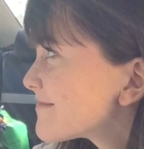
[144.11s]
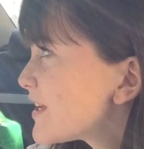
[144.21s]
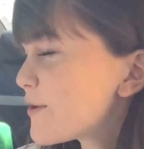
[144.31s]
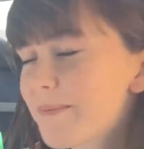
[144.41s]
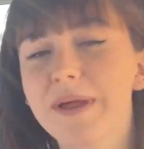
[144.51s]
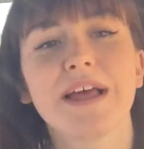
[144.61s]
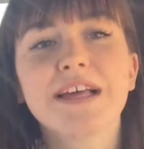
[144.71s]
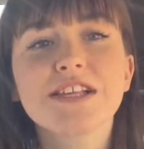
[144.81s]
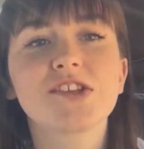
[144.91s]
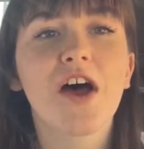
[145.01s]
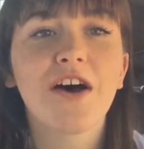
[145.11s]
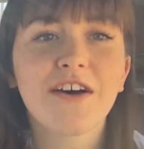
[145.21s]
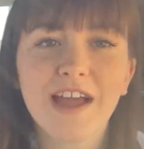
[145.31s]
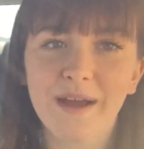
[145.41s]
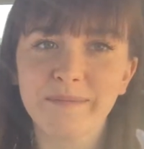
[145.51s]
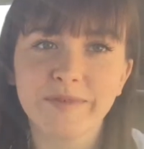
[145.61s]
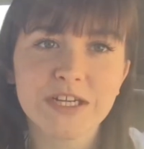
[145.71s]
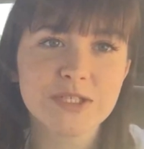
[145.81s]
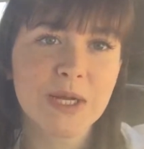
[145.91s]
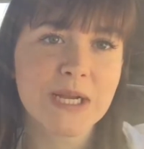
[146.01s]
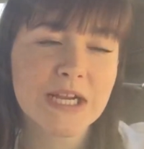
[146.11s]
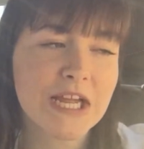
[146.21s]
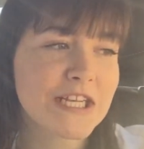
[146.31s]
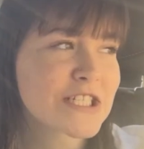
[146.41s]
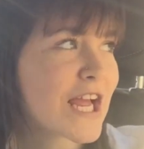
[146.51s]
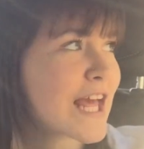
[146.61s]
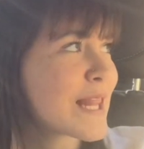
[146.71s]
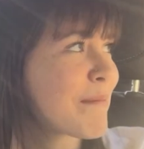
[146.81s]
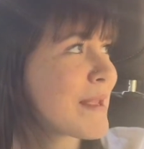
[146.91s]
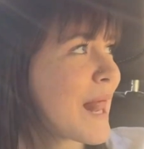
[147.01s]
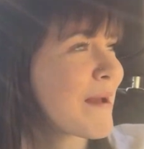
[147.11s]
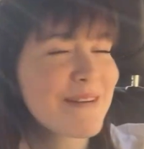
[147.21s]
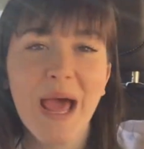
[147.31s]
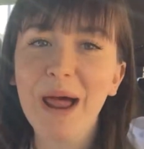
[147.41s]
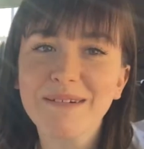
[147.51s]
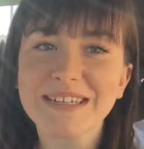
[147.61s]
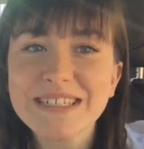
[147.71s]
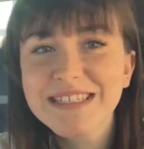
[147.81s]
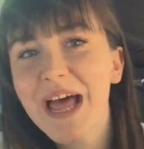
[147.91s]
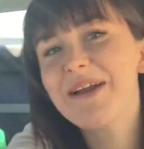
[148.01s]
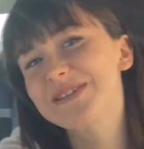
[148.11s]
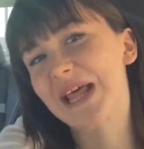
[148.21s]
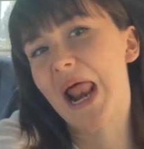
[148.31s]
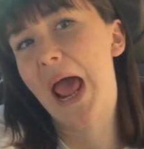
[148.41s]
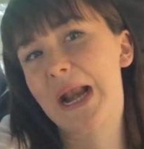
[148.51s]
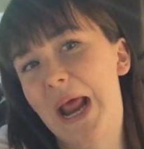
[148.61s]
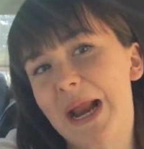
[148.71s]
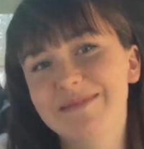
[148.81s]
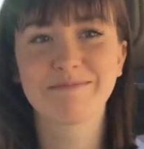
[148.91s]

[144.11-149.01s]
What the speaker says: Cute. So yeah, we just started like catching our little boxes. I'm just gonna add that.